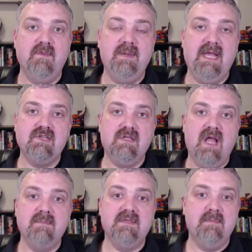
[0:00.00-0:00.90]
If the
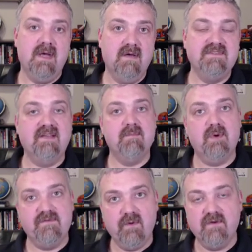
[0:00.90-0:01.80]
pH climbs above
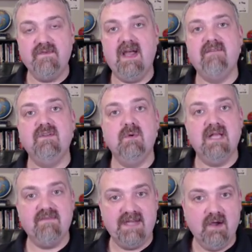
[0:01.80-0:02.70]
seven point four five,
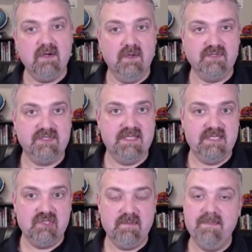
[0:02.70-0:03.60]
you will have an
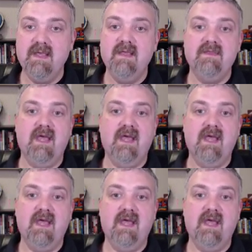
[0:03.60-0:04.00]
alkalosis condition.